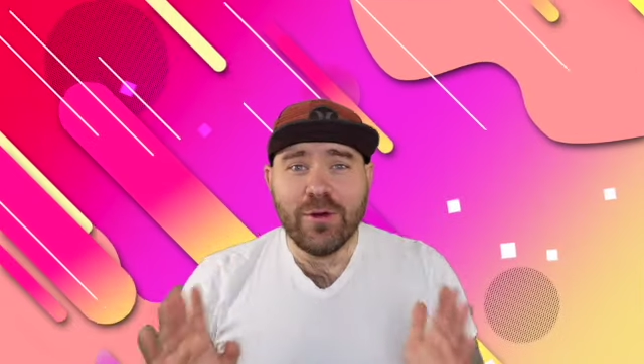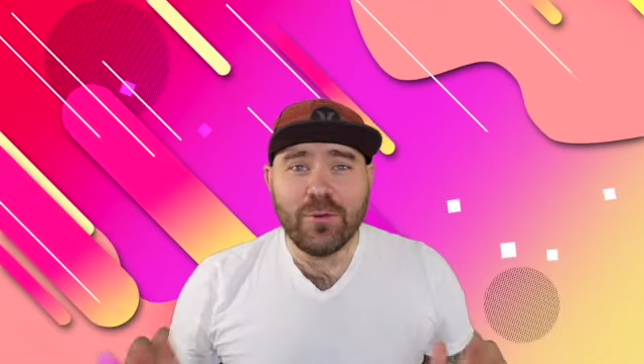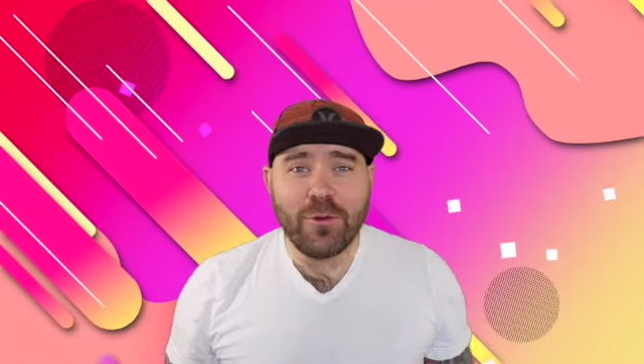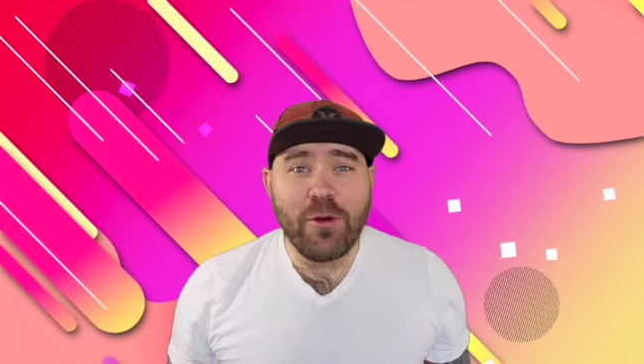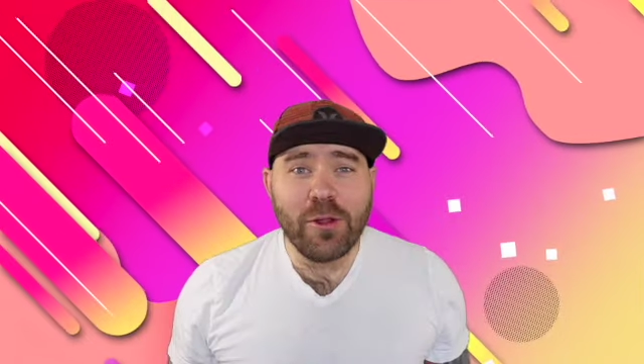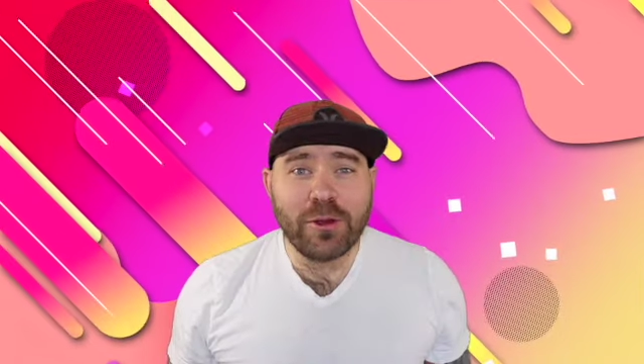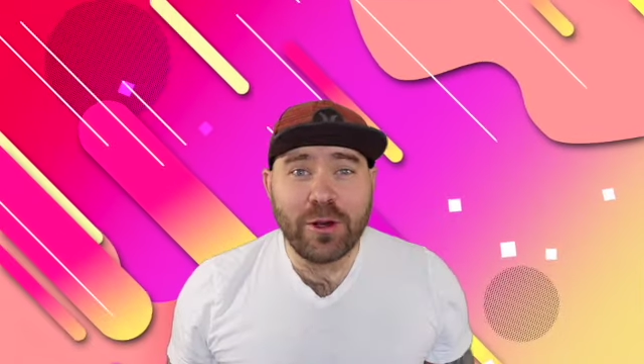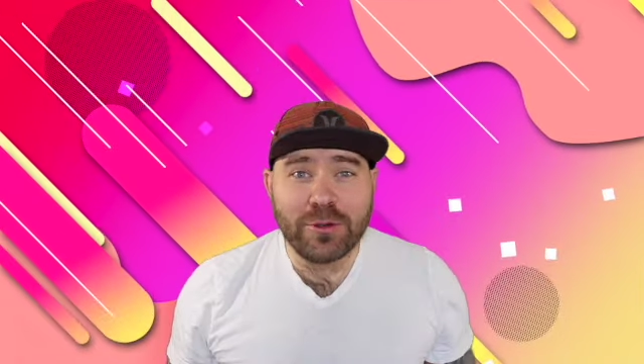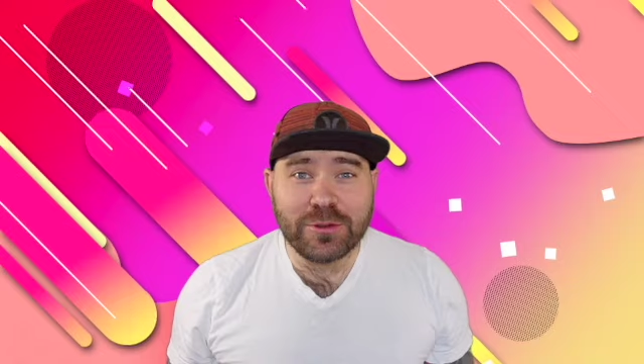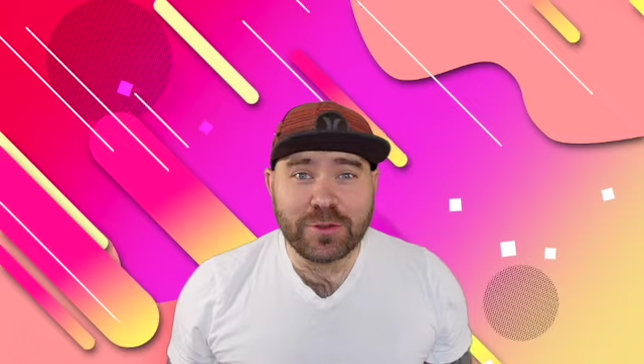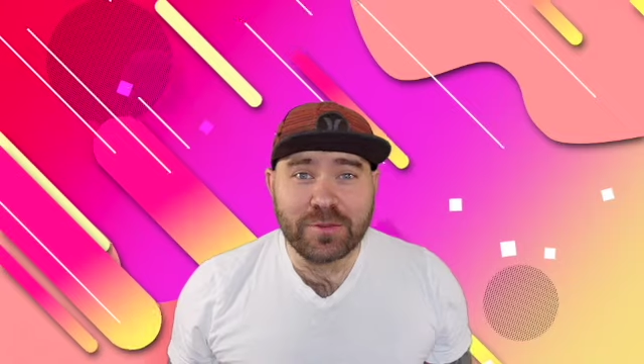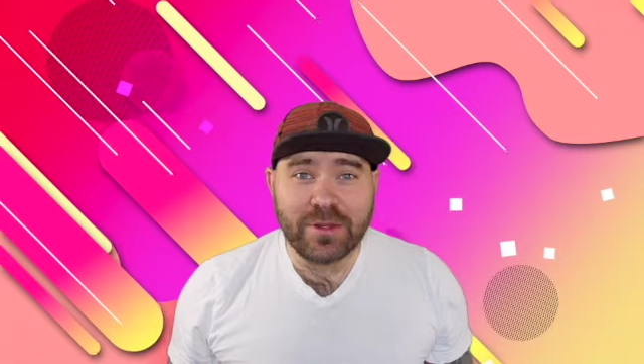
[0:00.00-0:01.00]
Roller
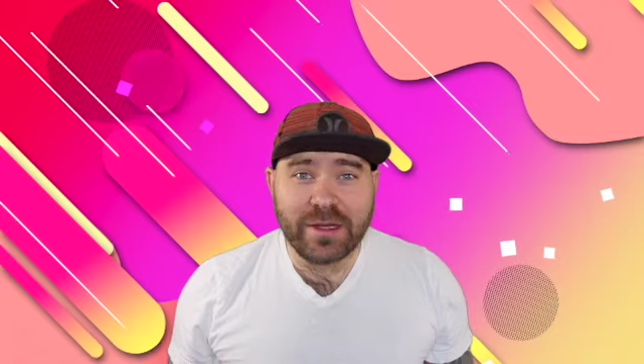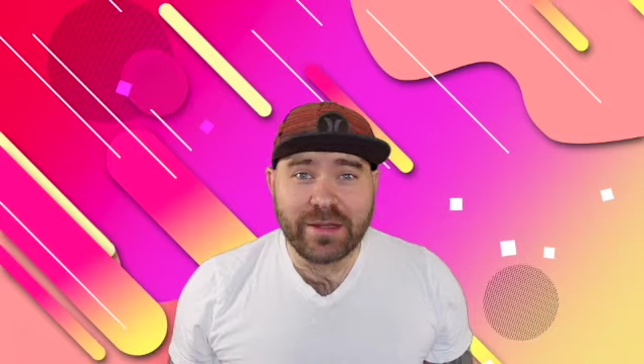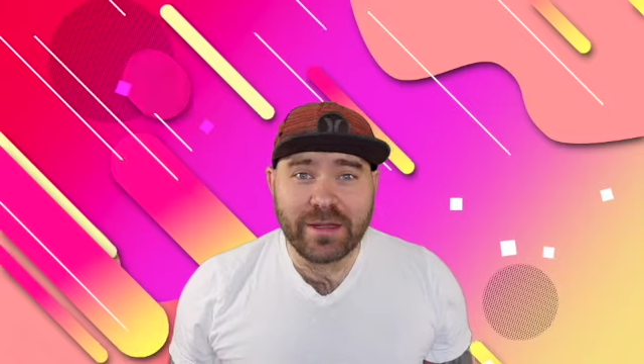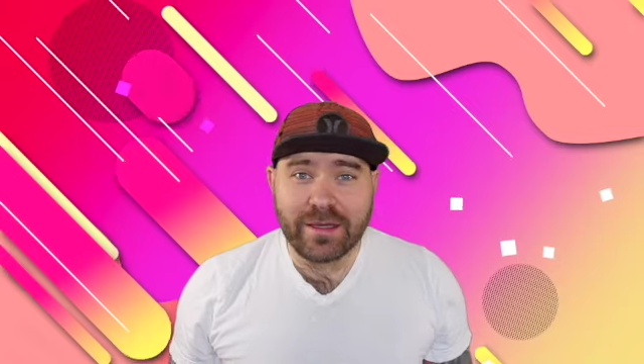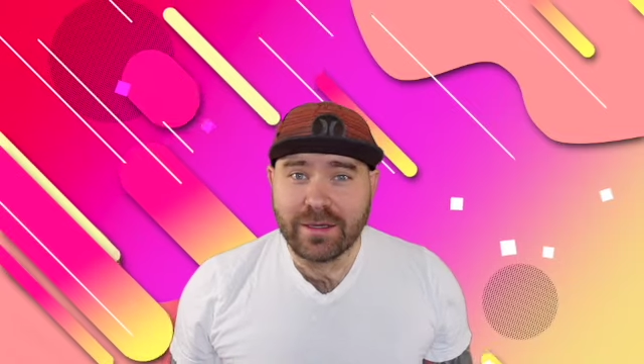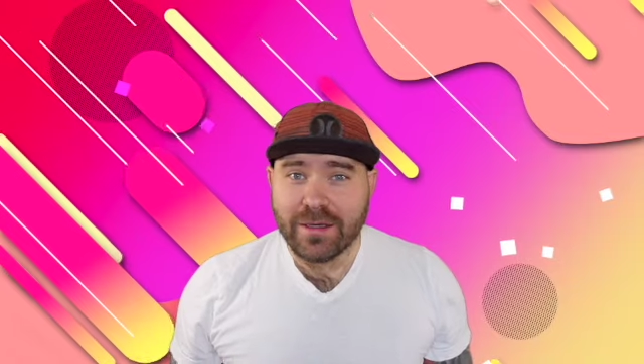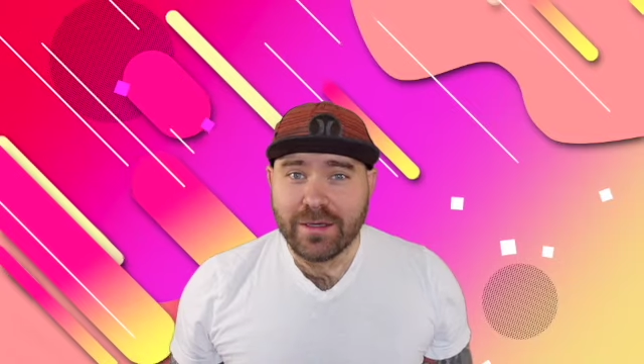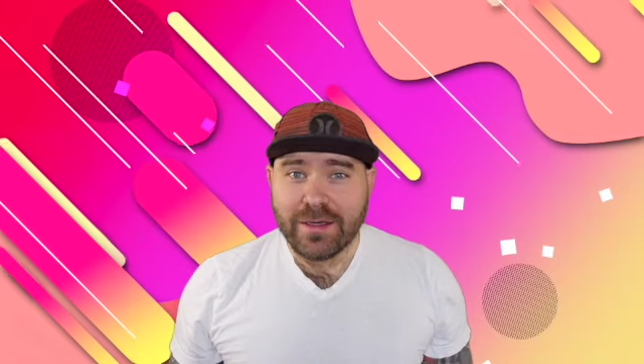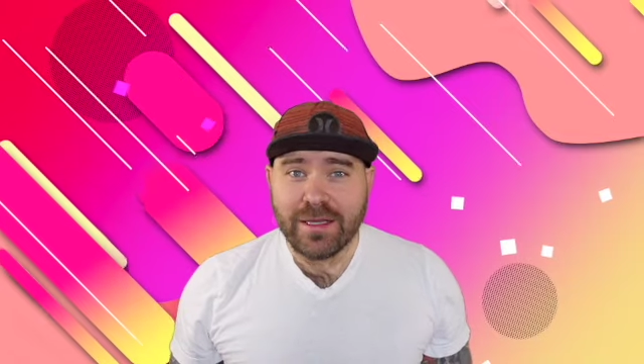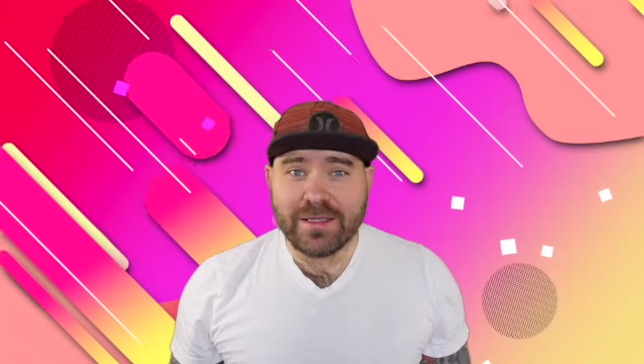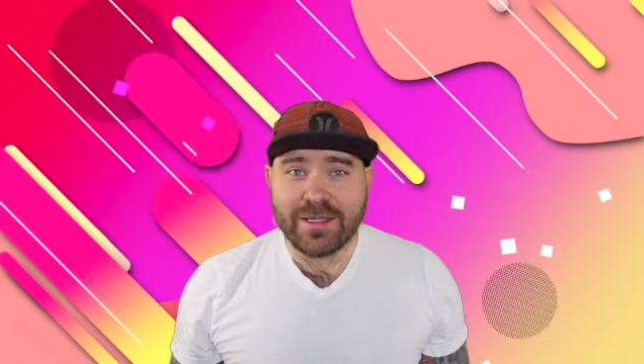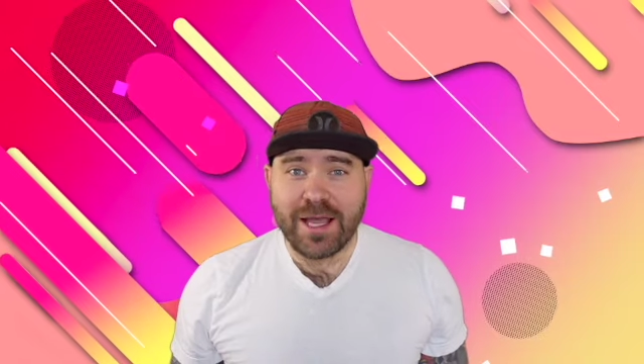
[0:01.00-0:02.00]
coaster breathing?
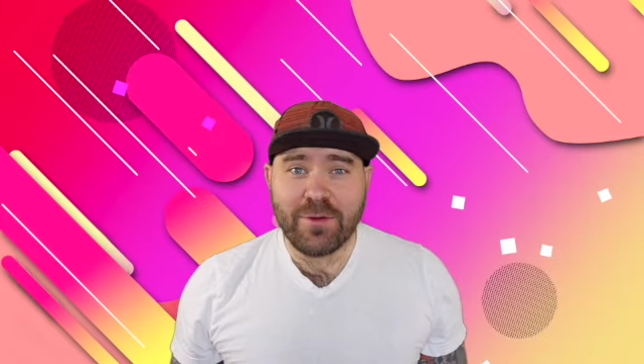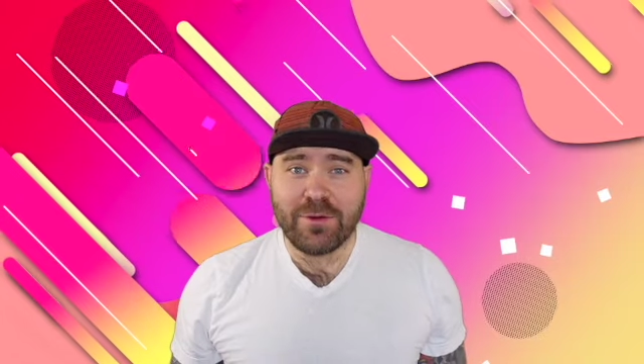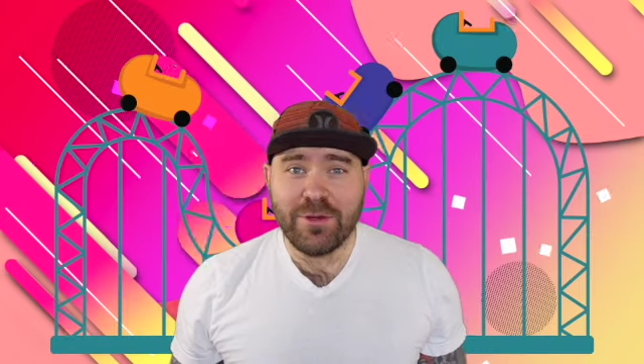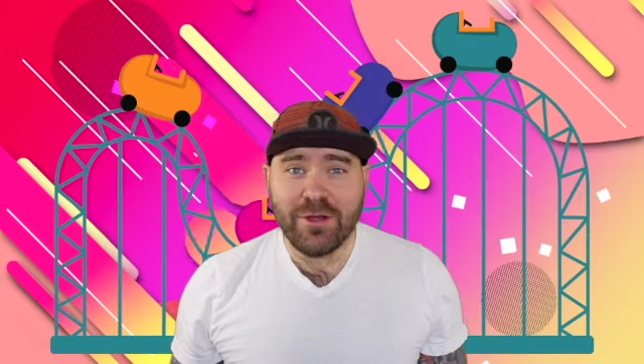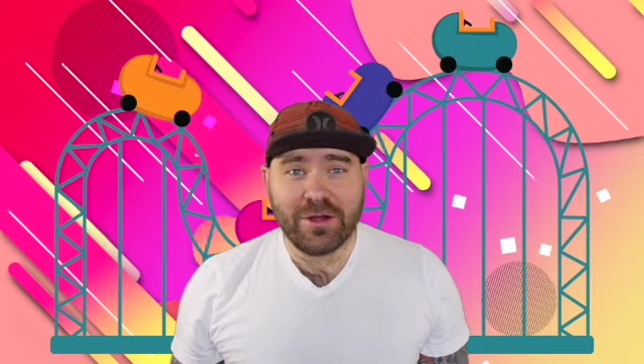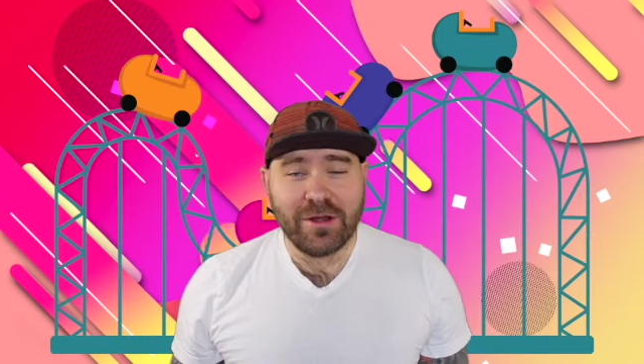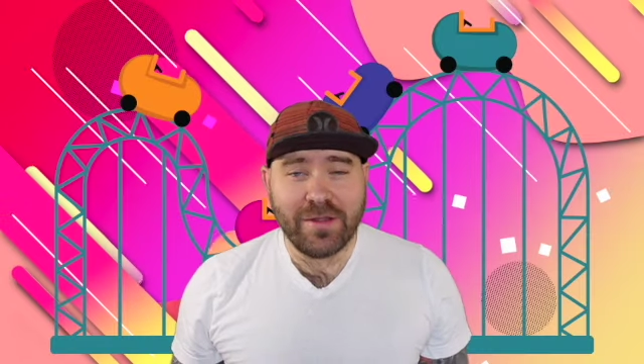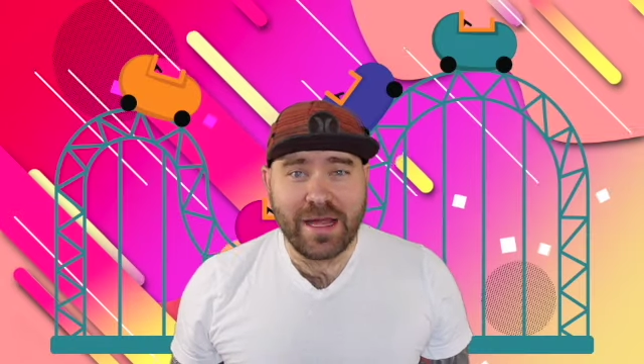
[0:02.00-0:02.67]
Isn't that when you get on